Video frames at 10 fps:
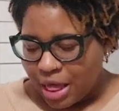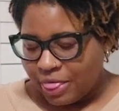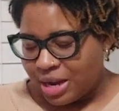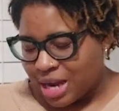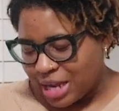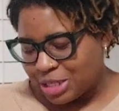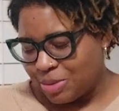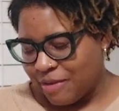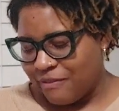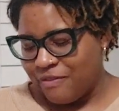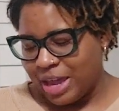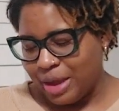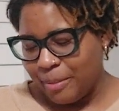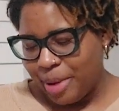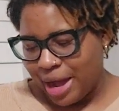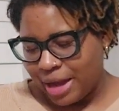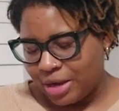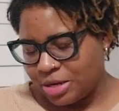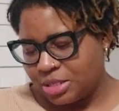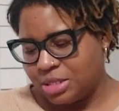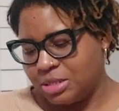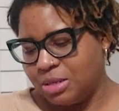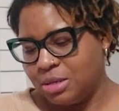The next one, Vampires